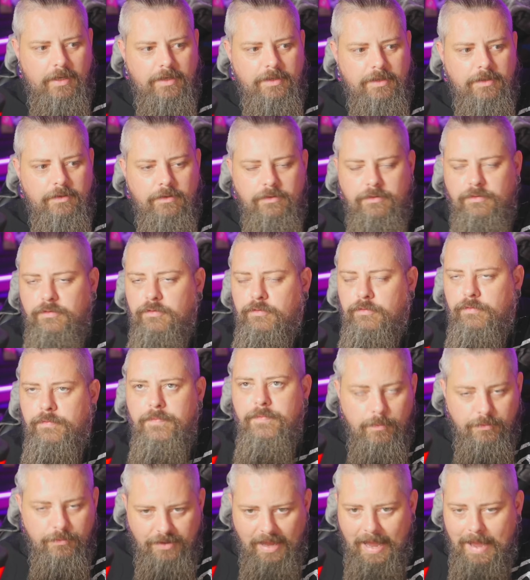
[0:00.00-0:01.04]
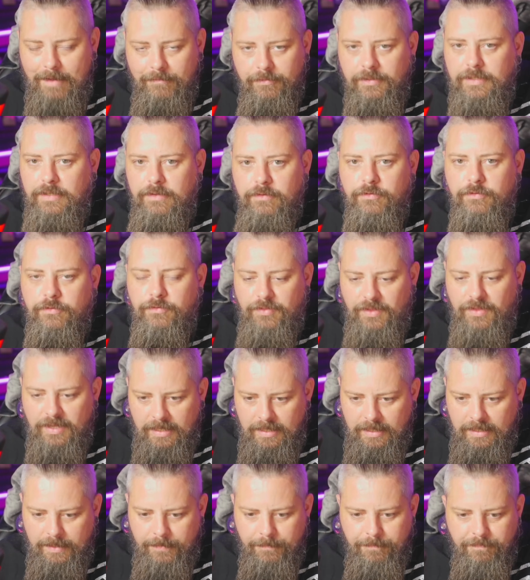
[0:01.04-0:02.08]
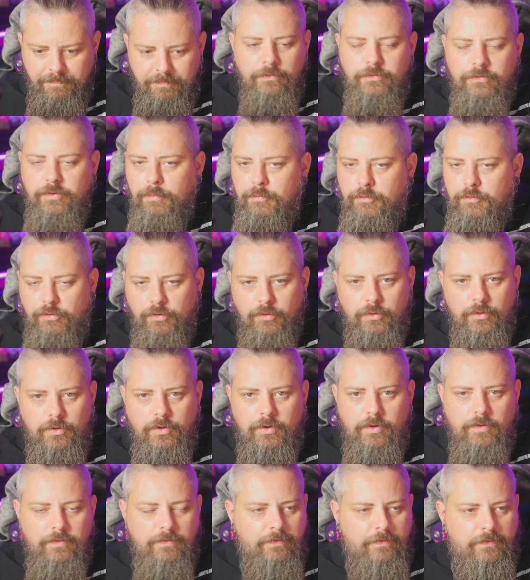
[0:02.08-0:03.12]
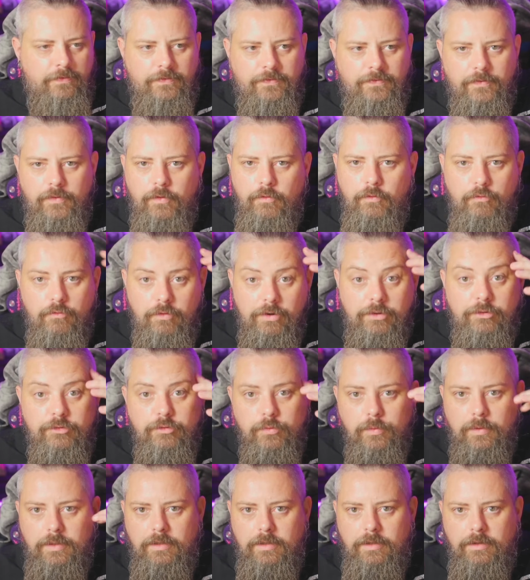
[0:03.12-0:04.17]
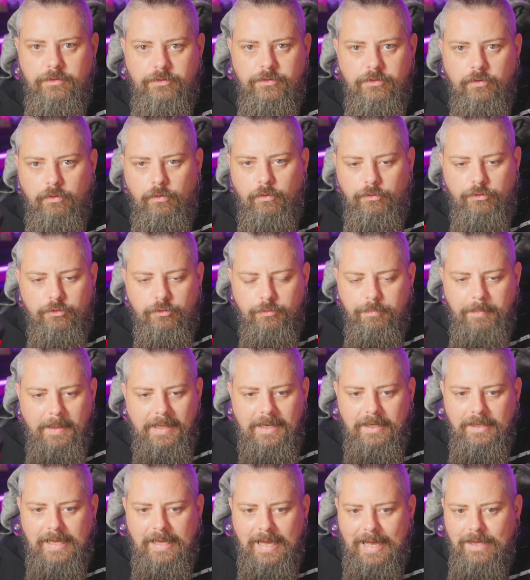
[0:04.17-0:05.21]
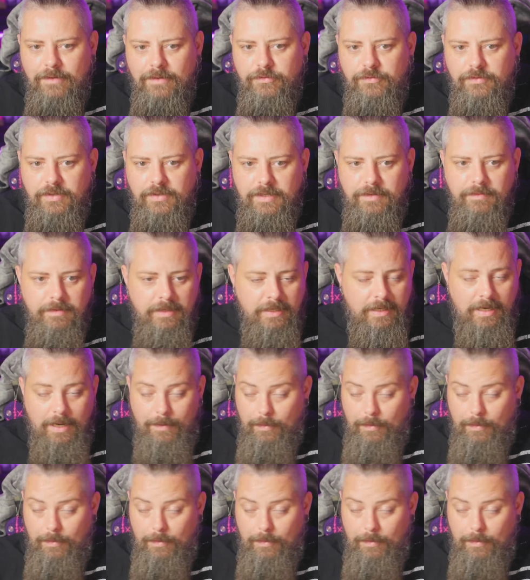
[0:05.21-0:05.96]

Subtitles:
and there was evidence there of some sort of rituals or spell casting.